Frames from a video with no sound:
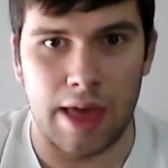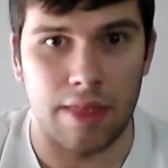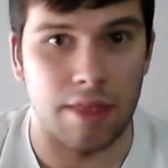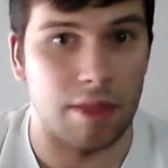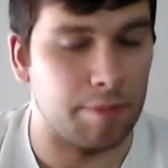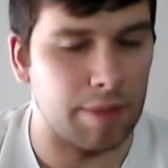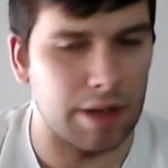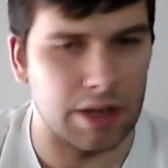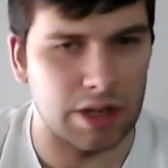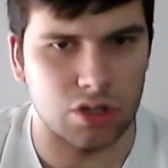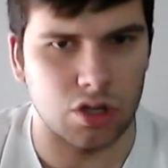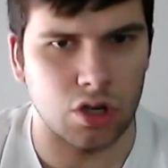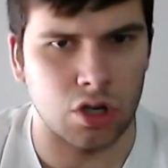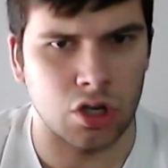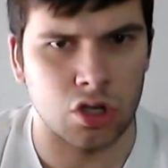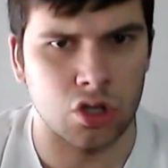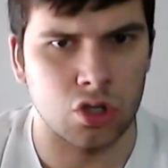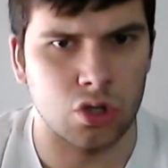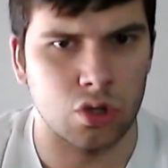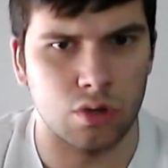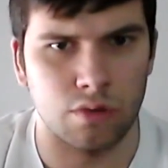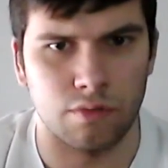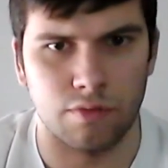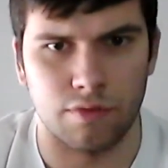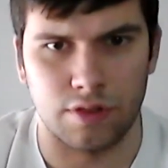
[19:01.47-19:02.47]
The best I can
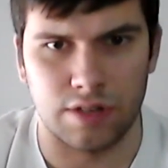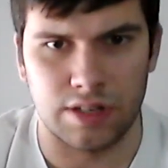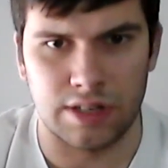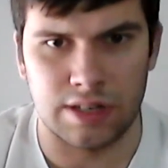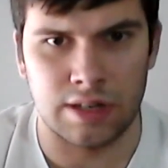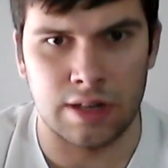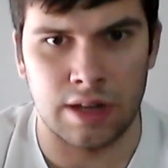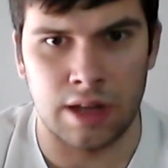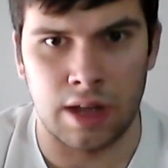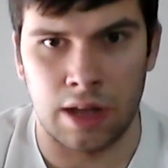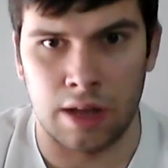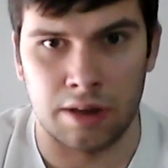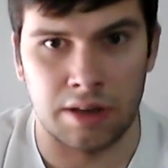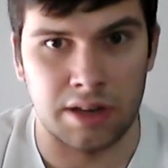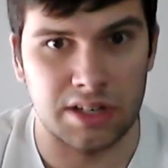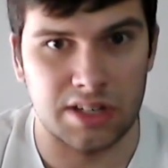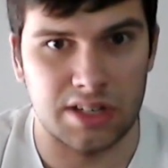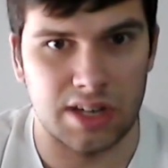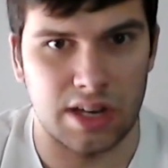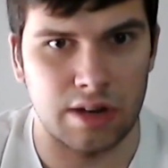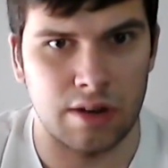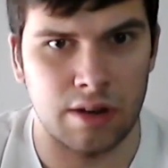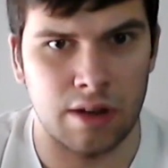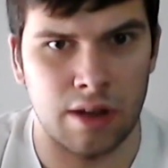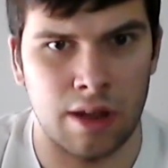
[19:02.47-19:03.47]
do for
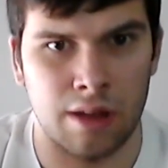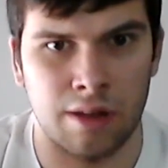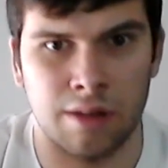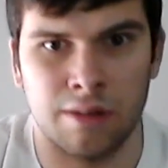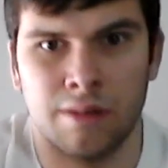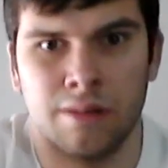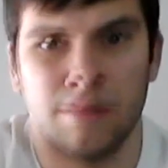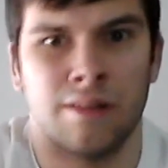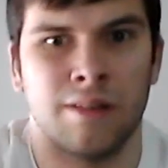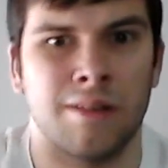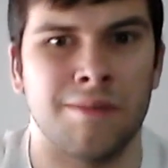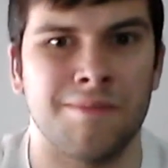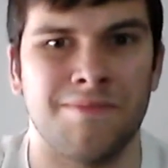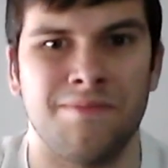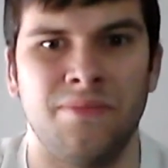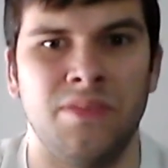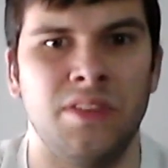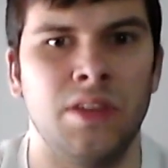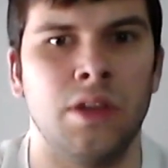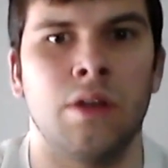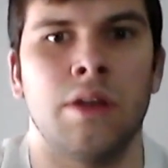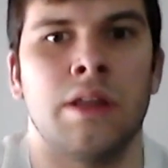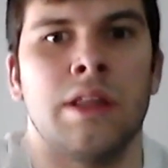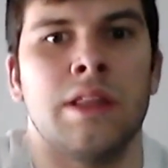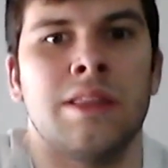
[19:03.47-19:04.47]
Nintendo, and
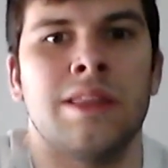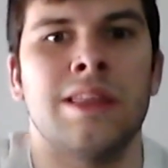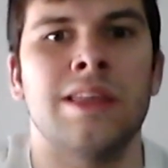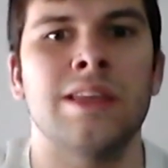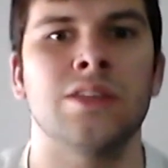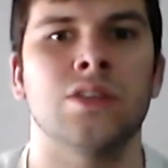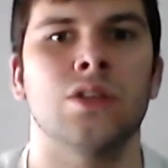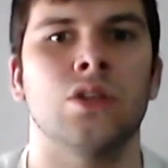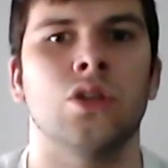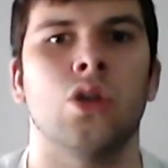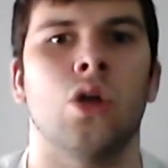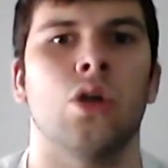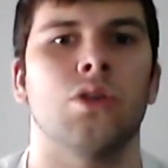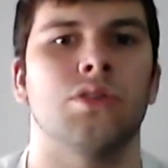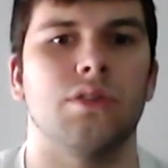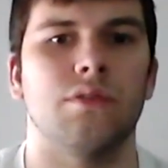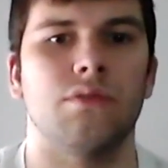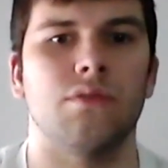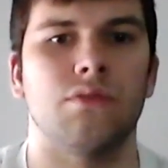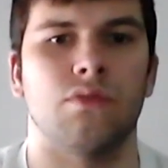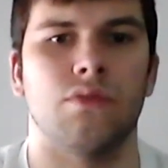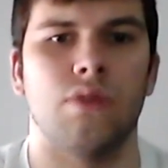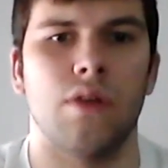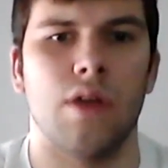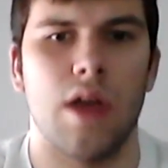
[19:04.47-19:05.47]
there's a lot
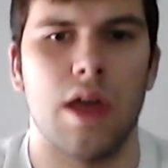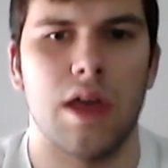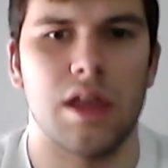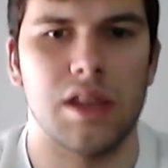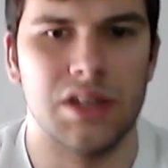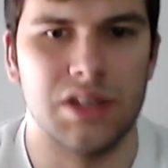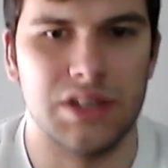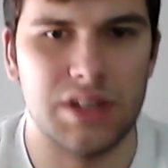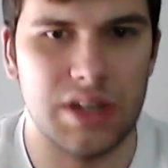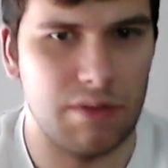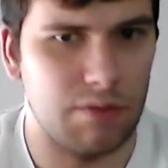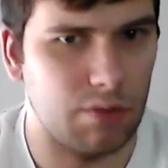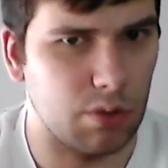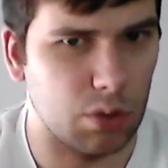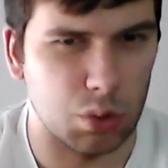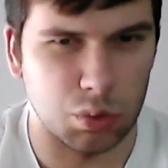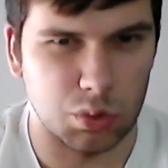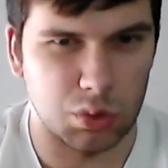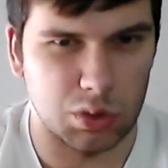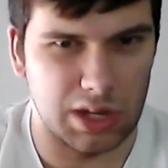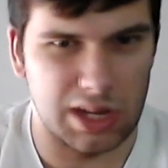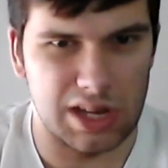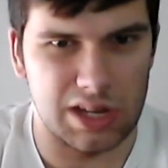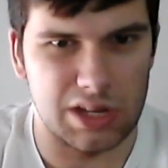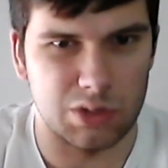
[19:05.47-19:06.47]
of
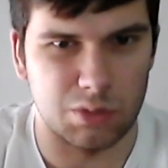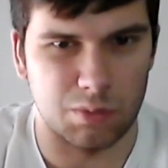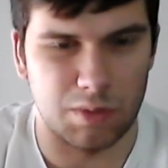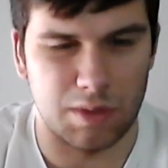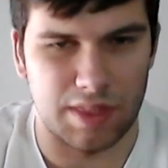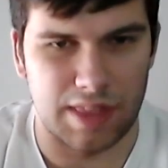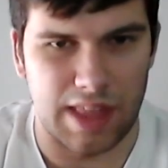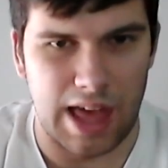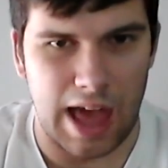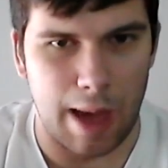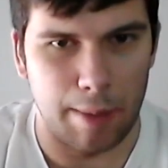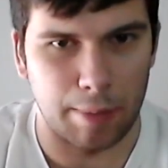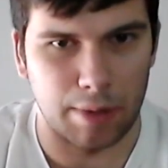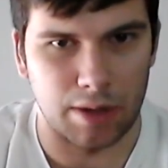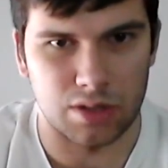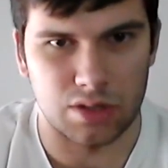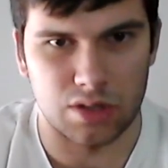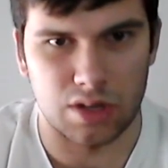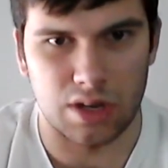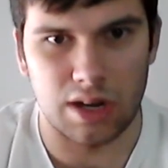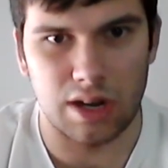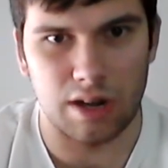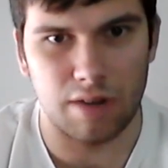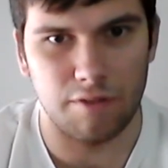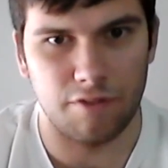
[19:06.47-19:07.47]
difficulties with that because I
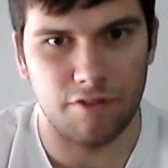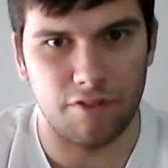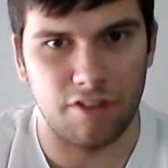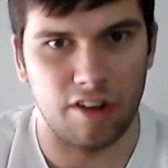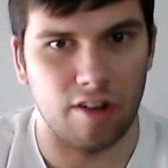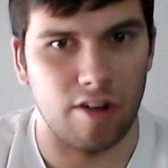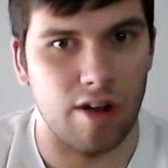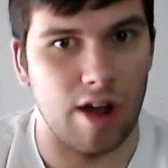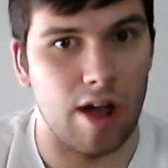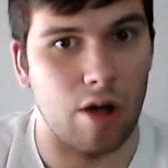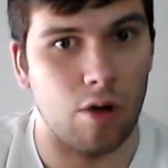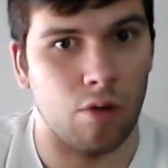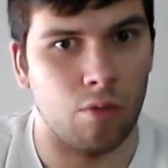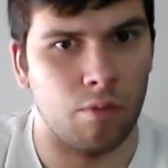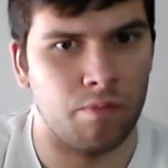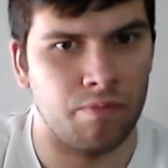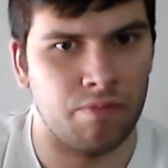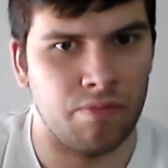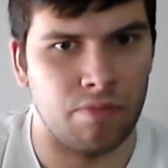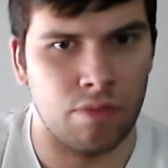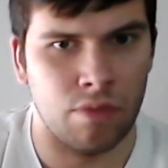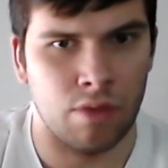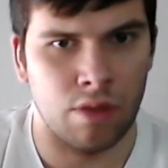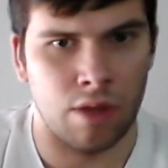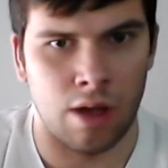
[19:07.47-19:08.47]
need to figure out
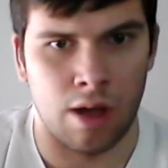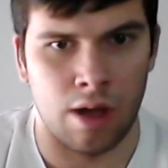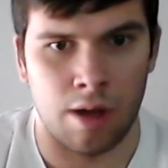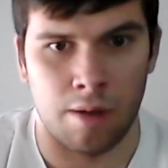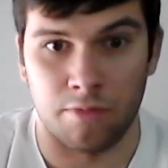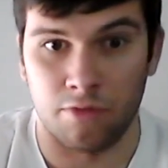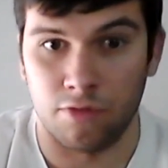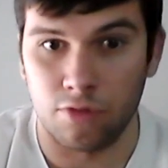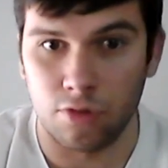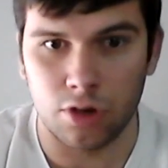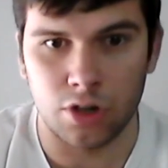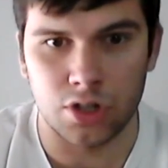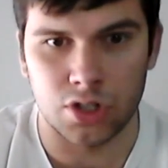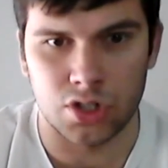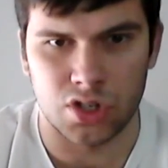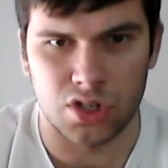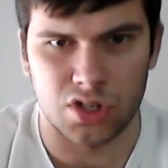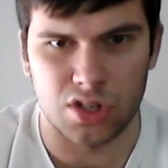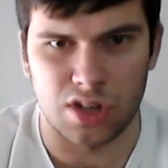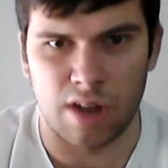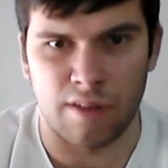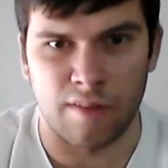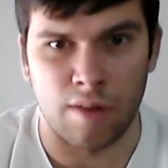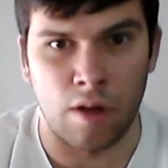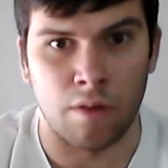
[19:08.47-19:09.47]
footage and
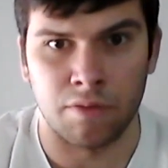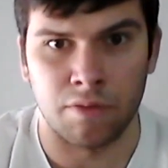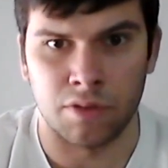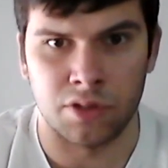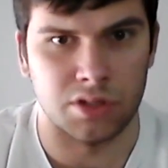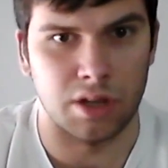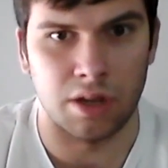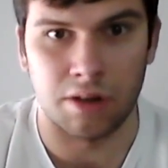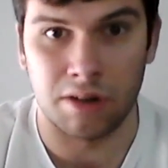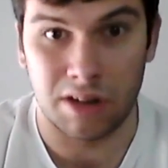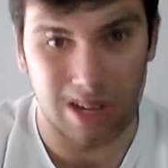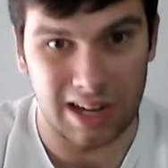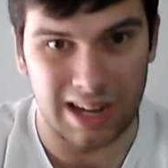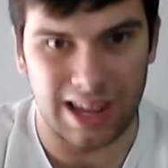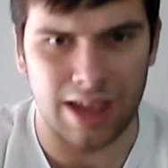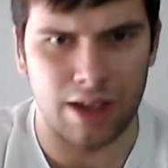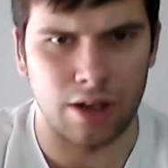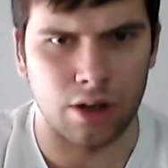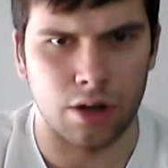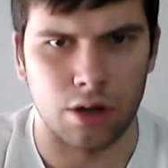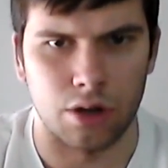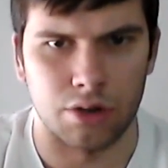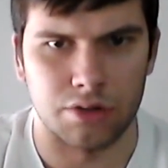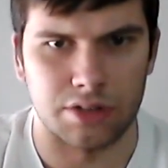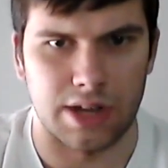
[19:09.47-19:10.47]
stuff. Obviously, I need to get in
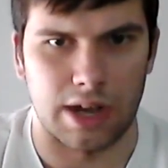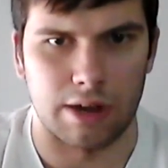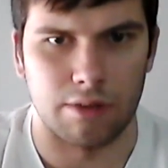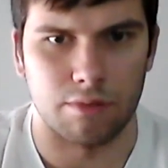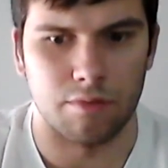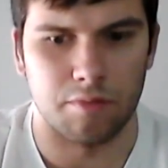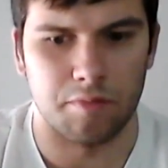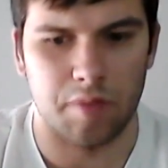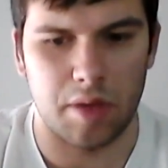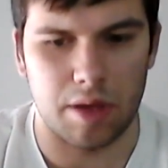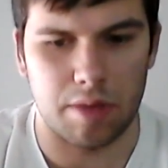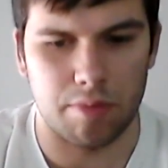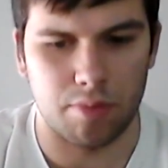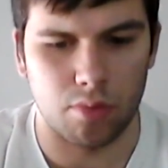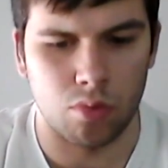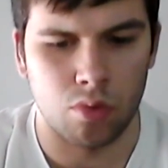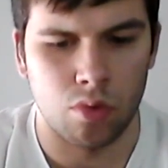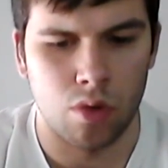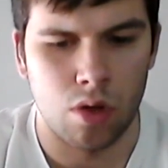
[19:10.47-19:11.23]
contact with people,